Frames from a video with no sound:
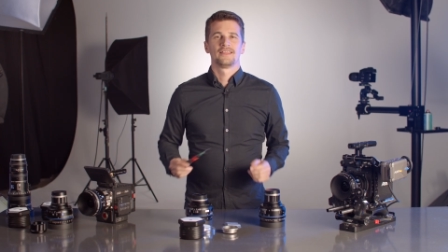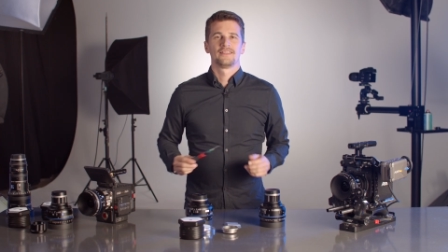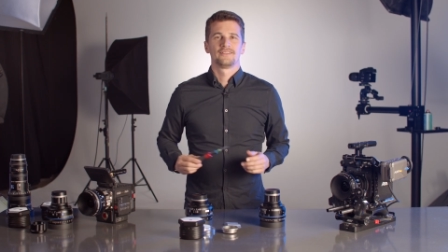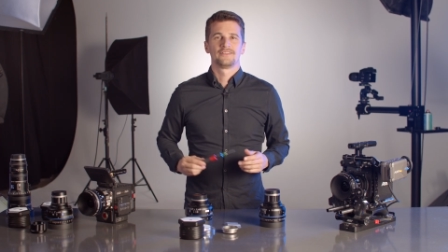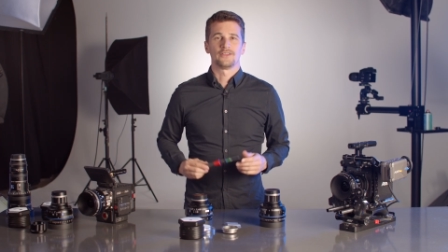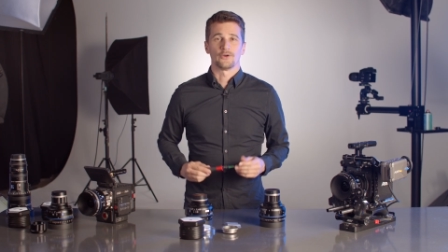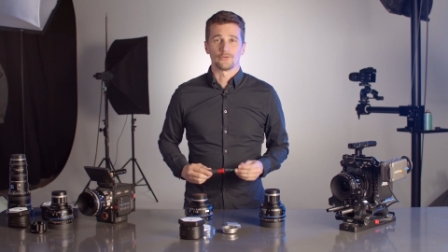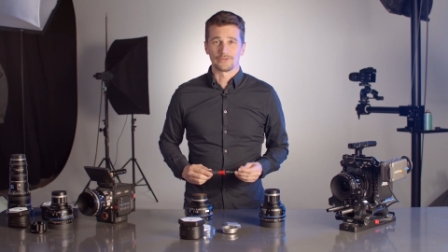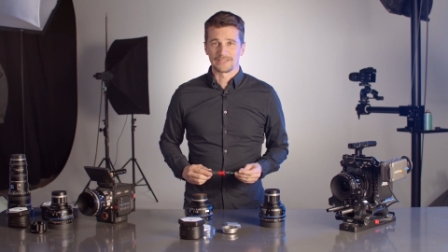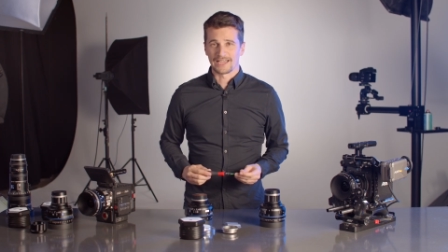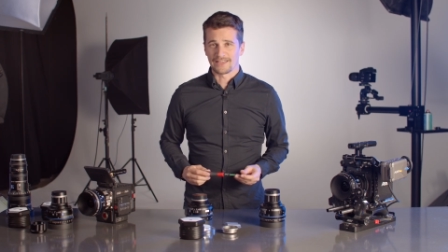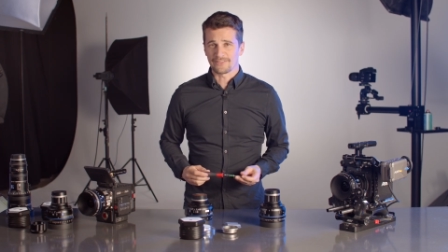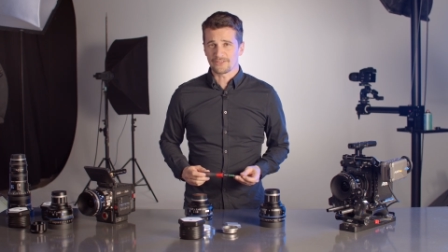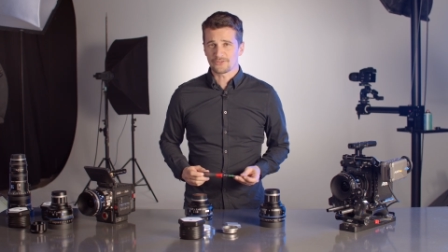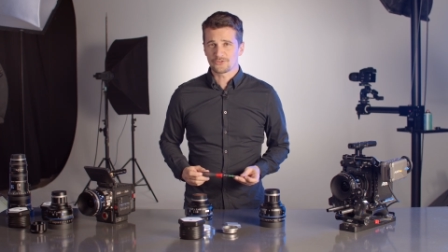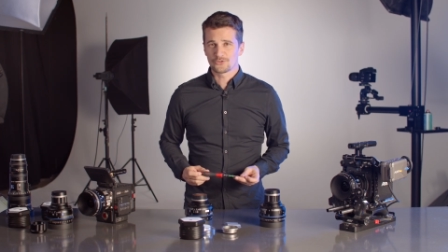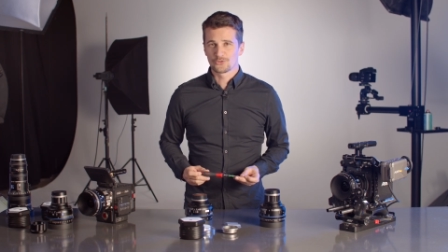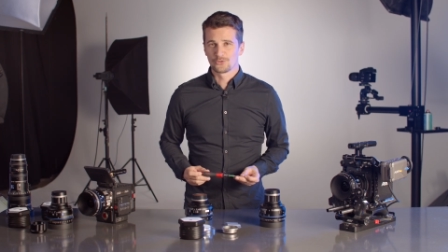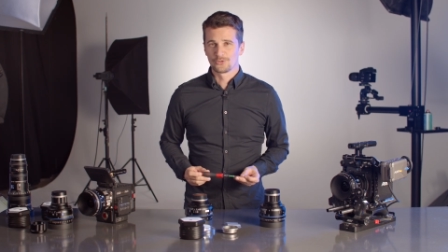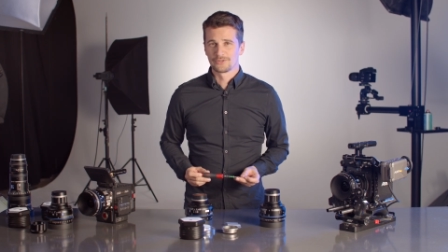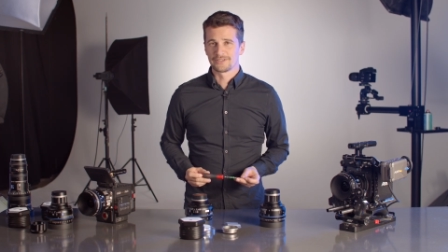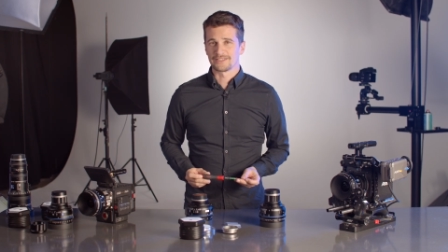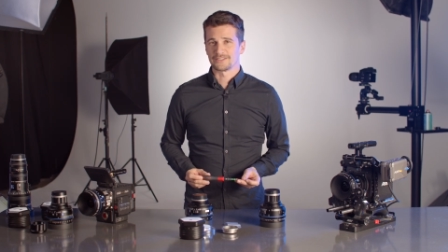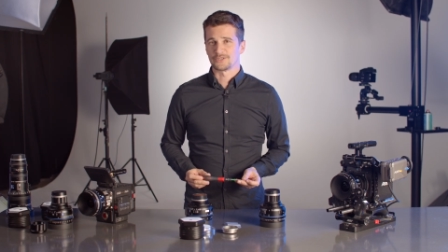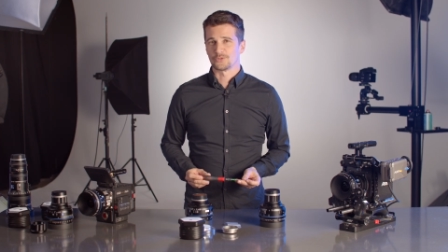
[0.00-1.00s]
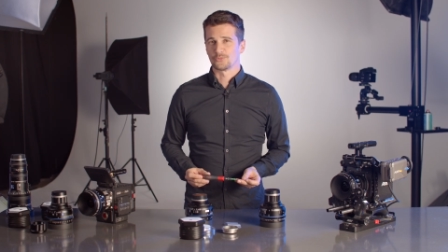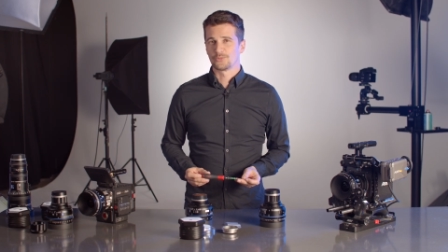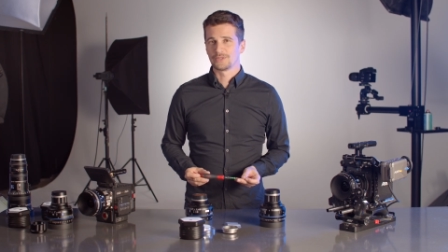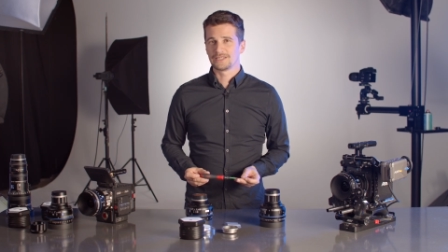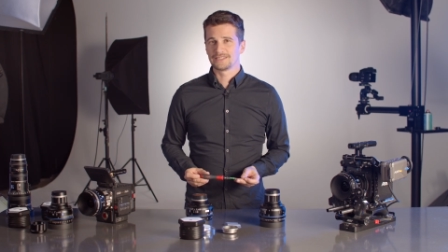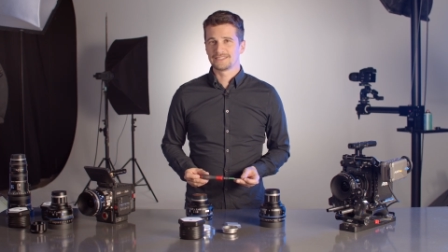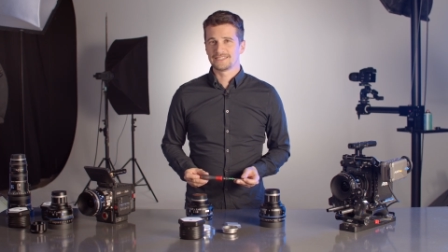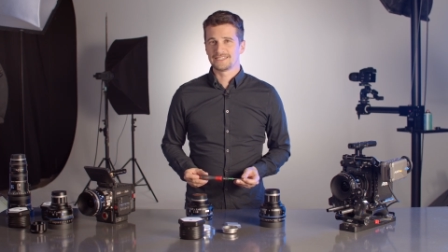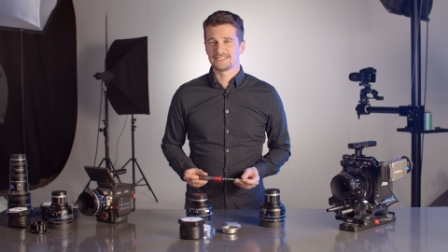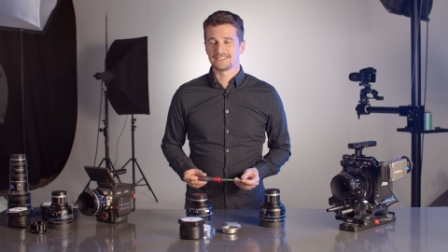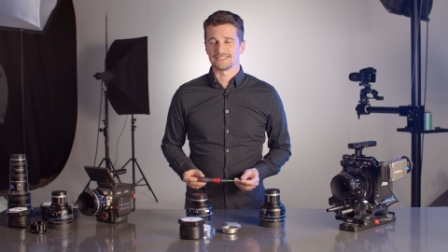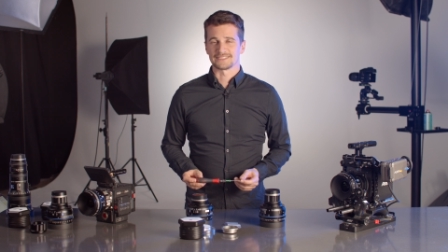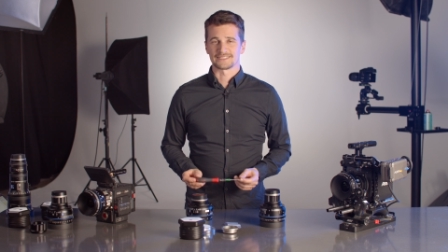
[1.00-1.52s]
The only other tool that you will
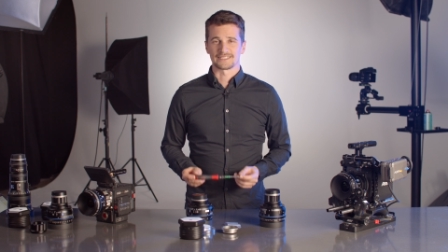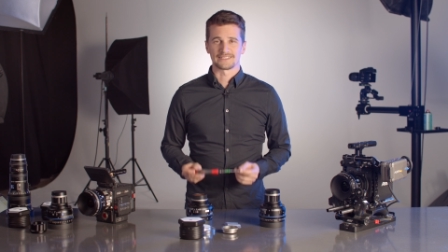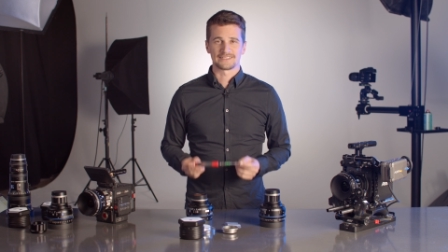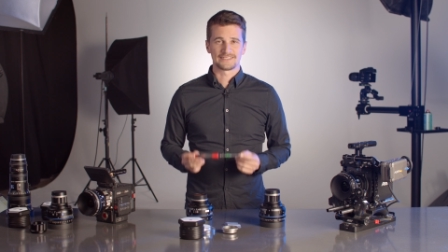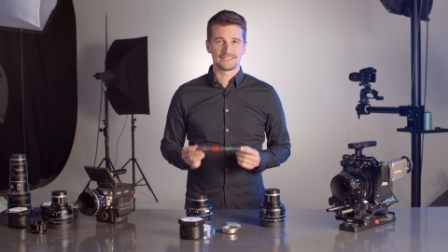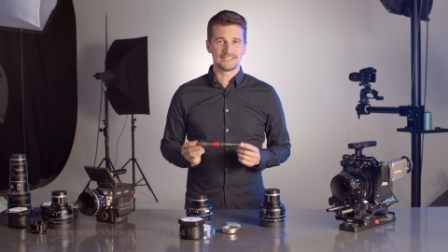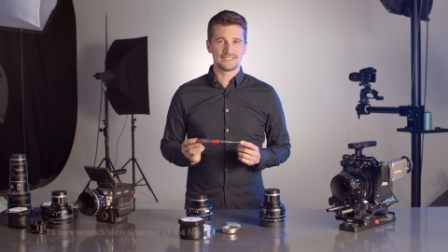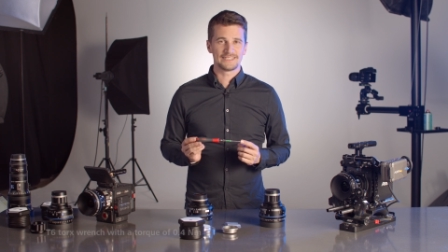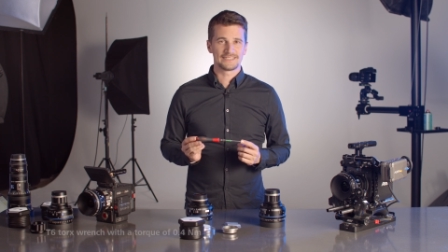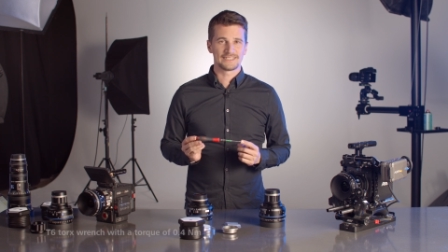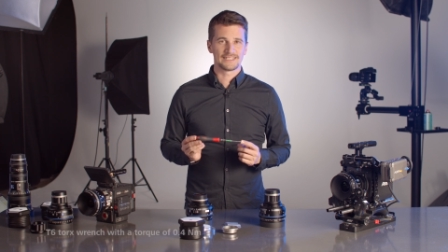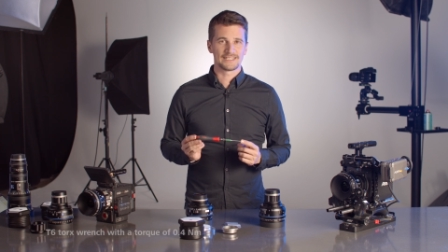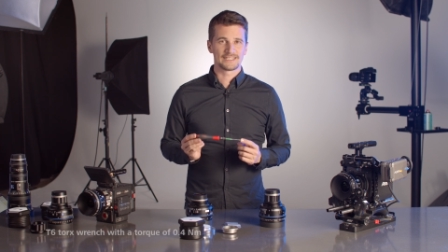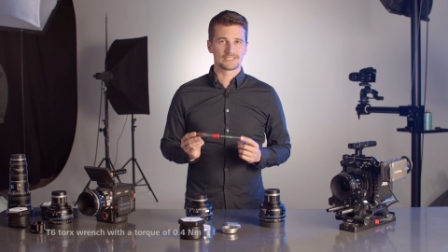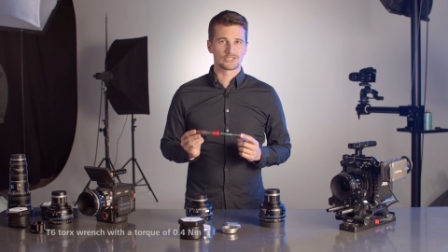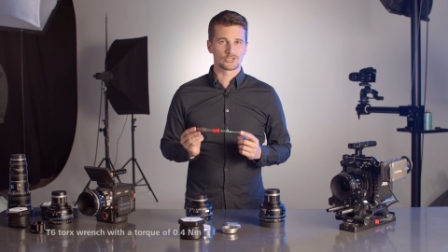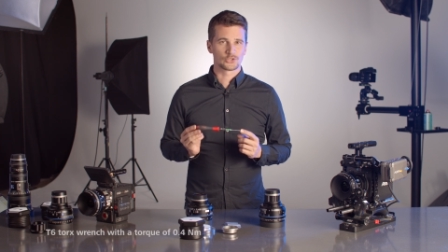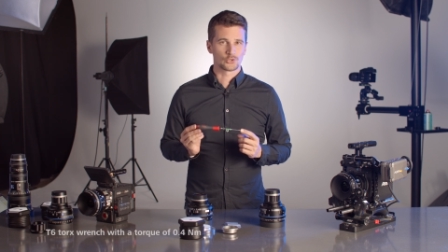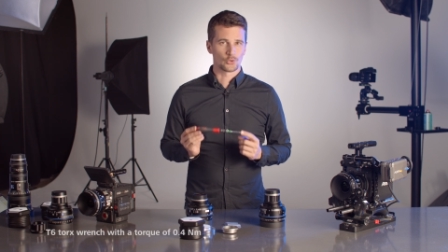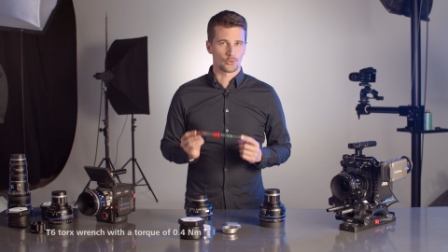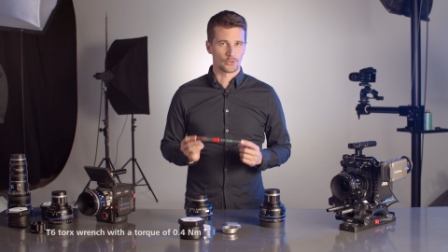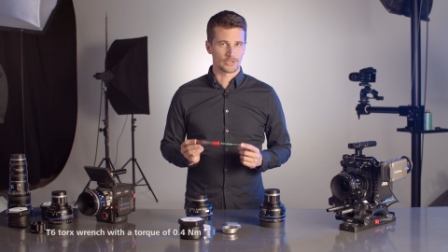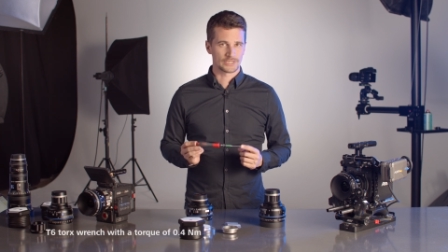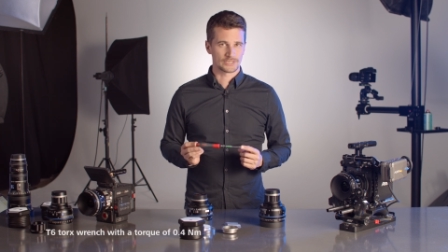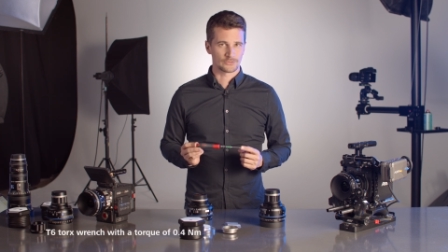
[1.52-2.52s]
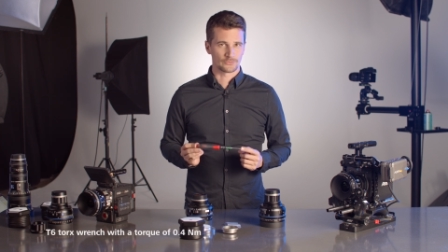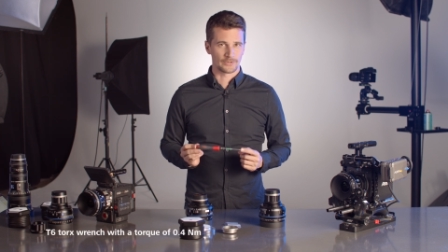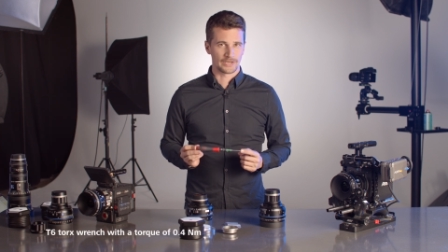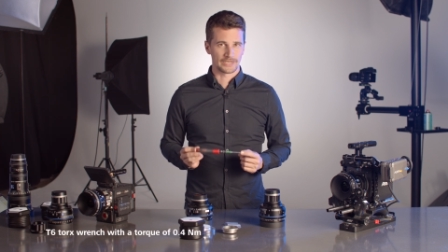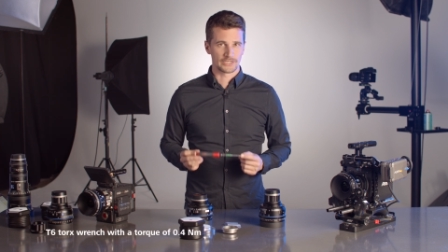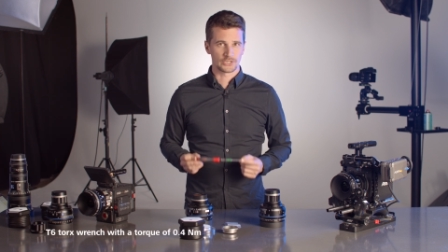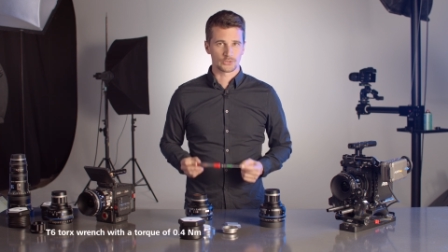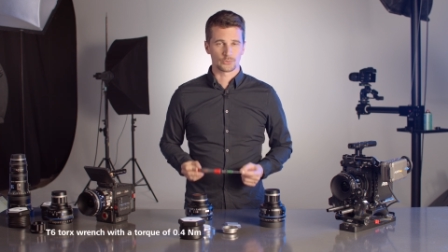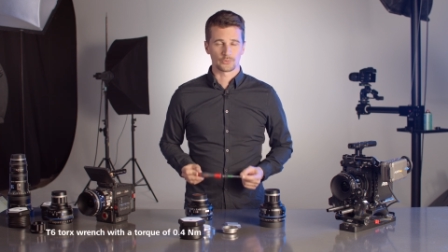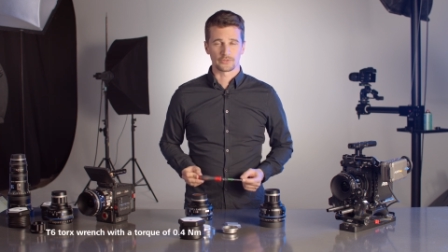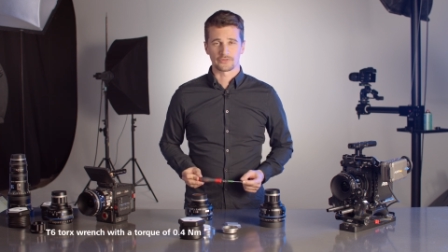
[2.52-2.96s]
need is a T6 Torx wrench